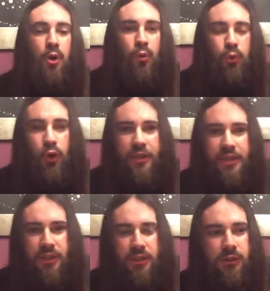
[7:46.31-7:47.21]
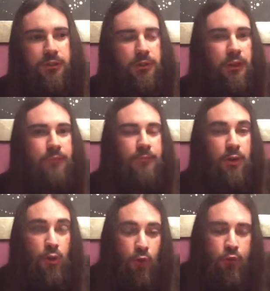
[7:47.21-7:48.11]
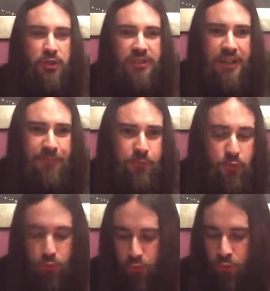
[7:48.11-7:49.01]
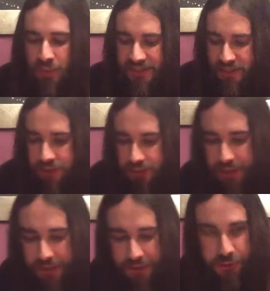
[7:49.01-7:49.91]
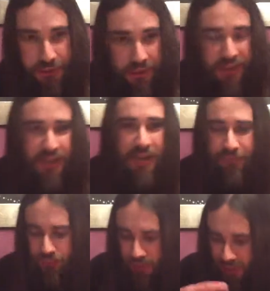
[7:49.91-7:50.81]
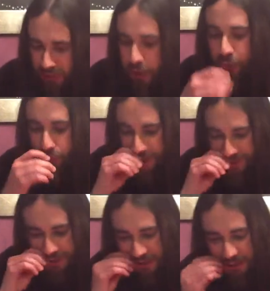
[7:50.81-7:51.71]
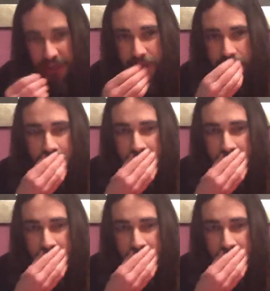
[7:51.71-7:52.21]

colloquial, of course I have to master Cyrillic, I have to learn how to read Cyrillic,